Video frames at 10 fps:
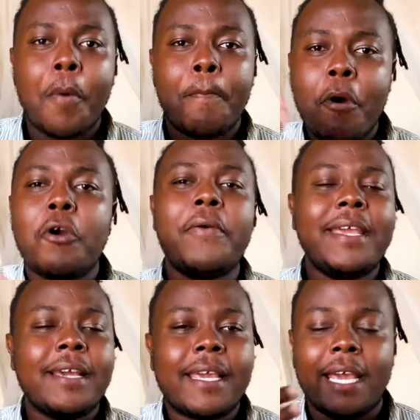
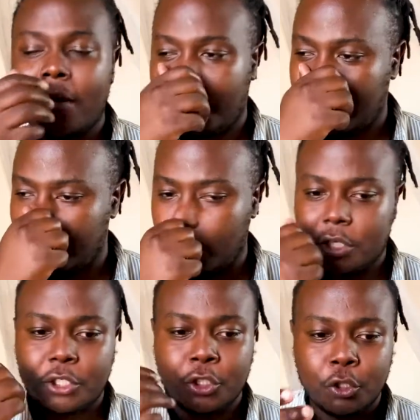Borrowing again from
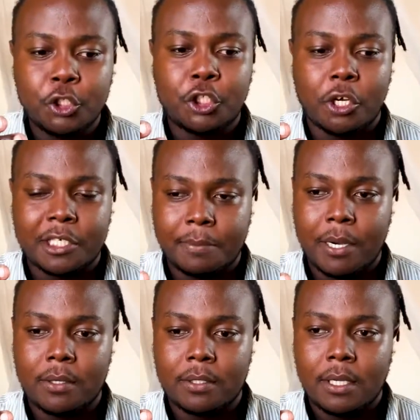what Njugush talked
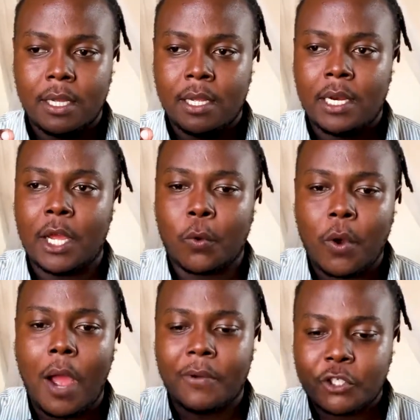about, like
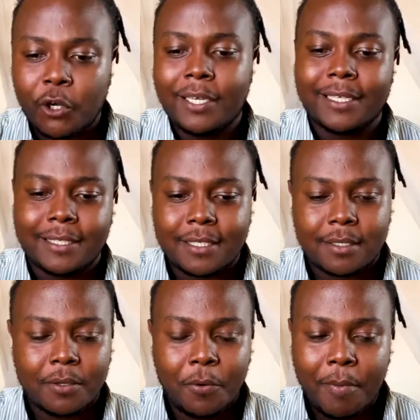our toilets.
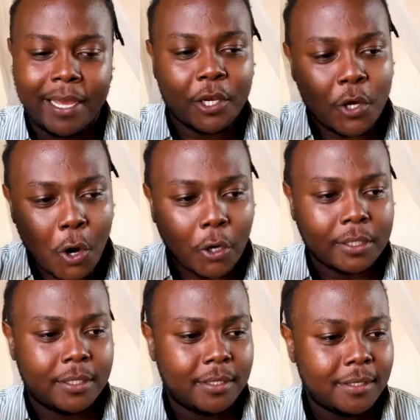Oh my god,
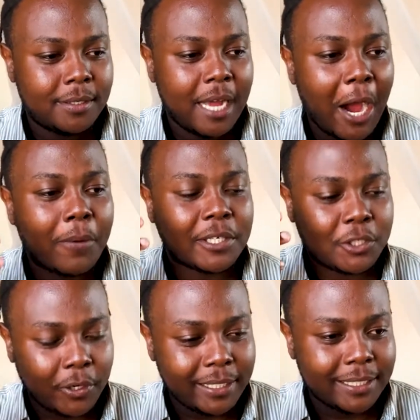our
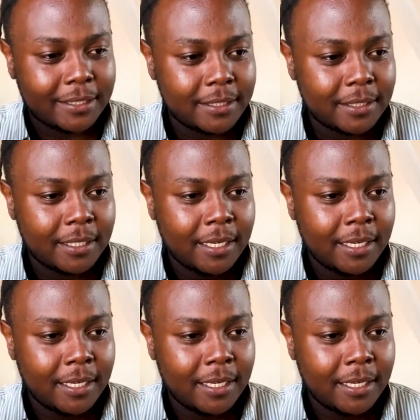toilets.